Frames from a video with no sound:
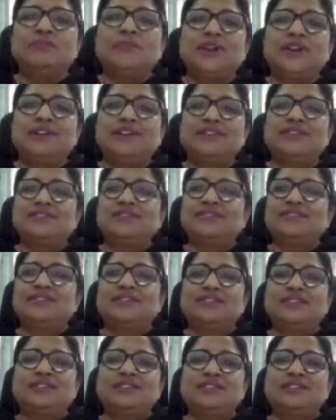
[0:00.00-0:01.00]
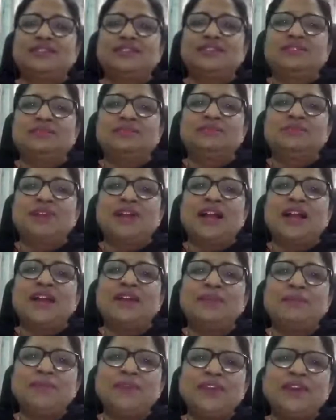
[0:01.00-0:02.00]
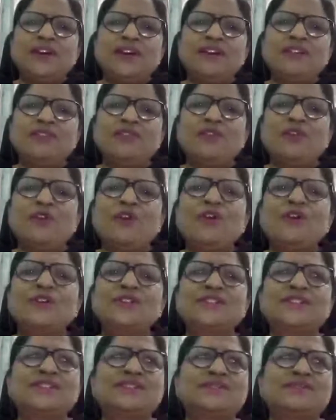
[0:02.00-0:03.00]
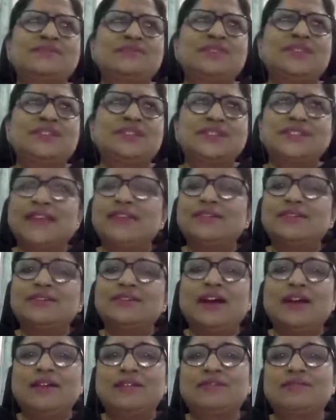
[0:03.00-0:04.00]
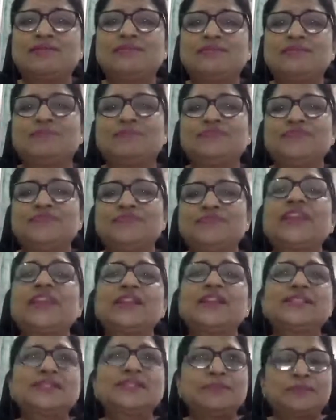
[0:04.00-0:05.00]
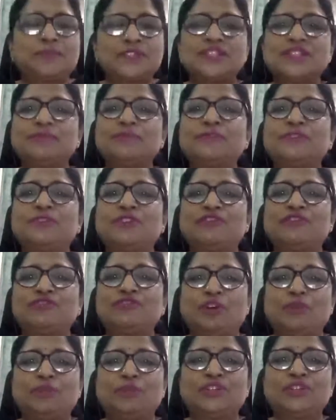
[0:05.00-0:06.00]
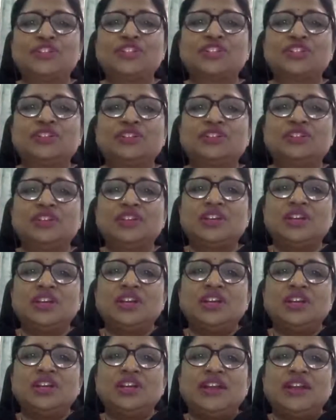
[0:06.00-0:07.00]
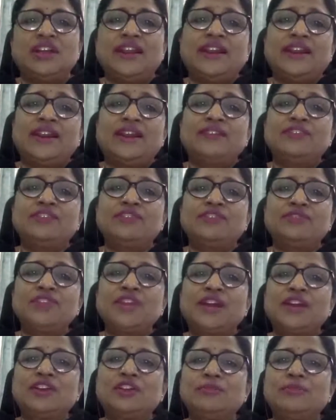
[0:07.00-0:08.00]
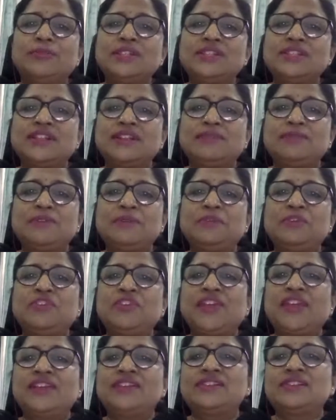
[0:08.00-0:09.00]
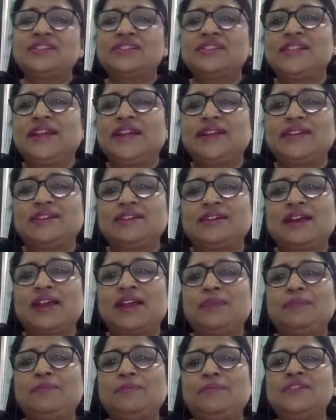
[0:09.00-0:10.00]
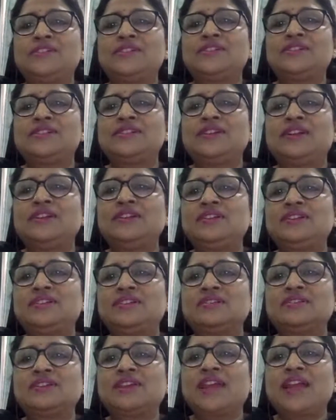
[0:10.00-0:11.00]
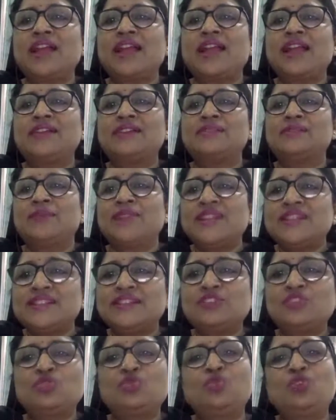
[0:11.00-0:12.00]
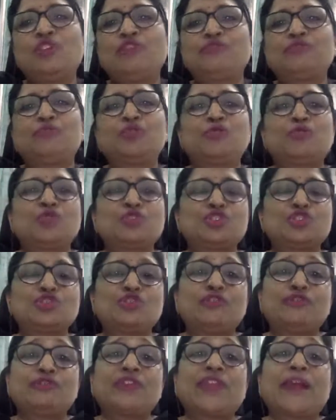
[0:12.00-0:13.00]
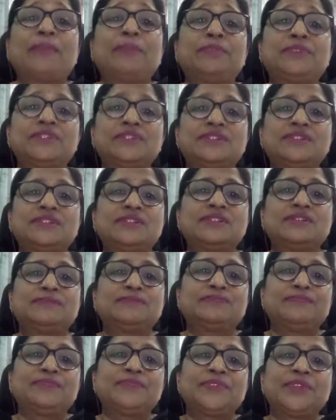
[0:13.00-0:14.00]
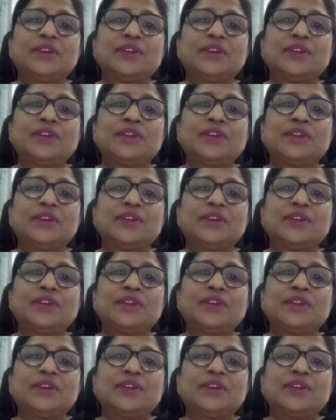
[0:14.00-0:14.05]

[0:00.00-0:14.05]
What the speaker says: But IPR laws, it is said, are against the principle of competition. And another of the arguments that may be raised is that IP is a result as well as a tool of promotion of capitalism.